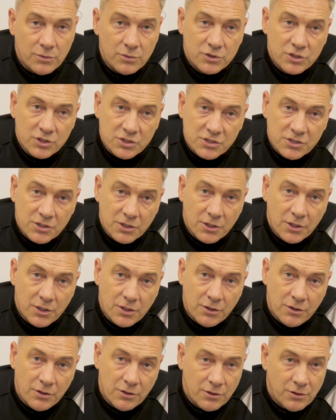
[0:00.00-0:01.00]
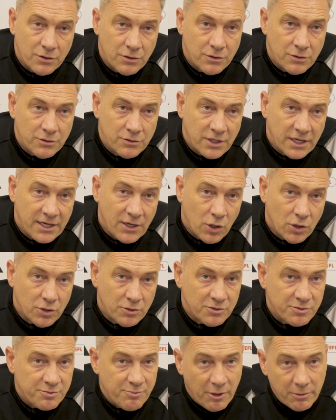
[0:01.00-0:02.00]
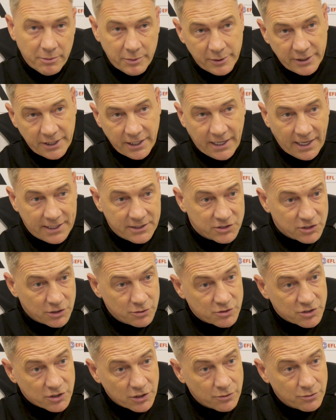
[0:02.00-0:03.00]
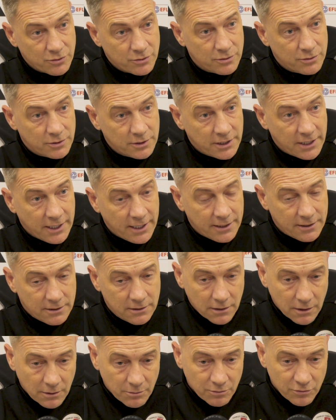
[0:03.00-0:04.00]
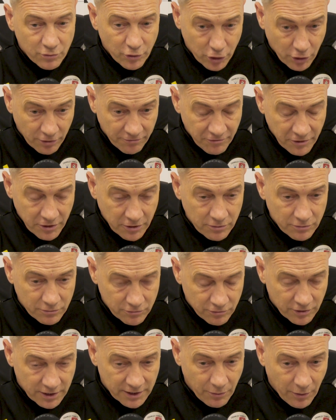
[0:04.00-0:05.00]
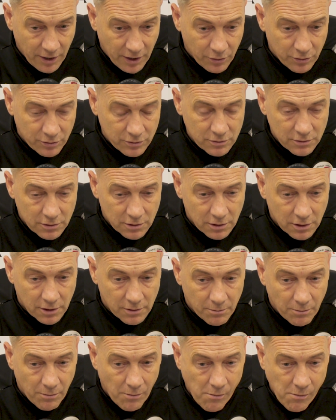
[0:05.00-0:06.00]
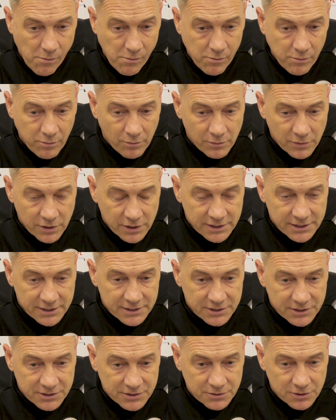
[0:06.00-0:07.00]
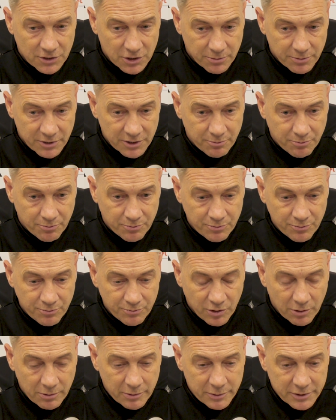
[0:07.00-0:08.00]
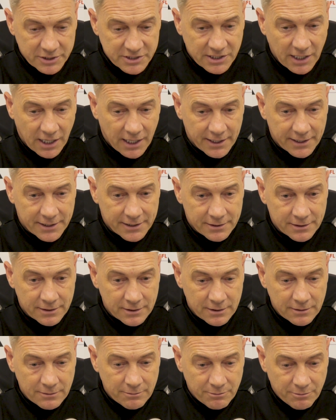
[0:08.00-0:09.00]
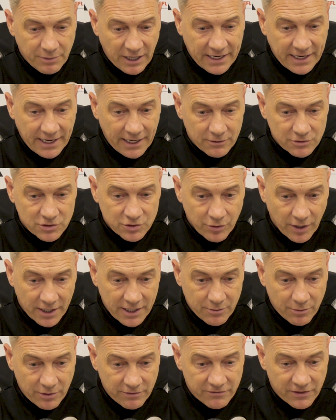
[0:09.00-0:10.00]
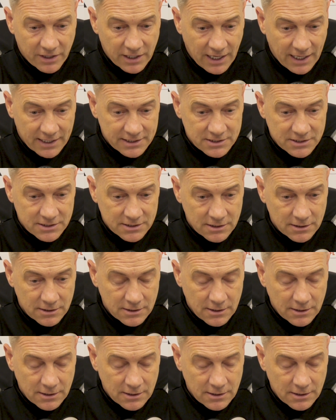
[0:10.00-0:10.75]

Just Dion's probably again too soon. Yeah, recovering really well. He's going to be probably starting back out training with the lads